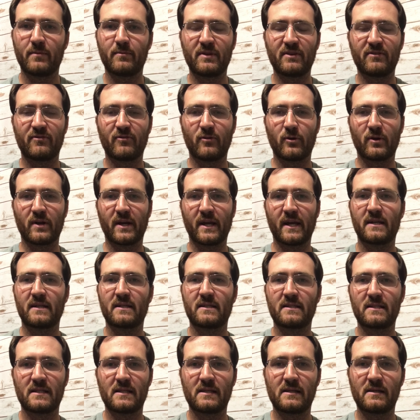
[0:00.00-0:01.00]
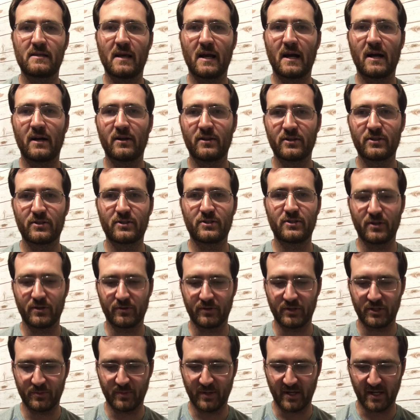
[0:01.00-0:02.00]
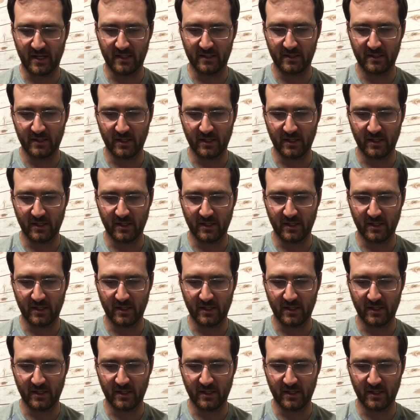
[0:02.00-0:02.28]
beforehand to see how your student responds.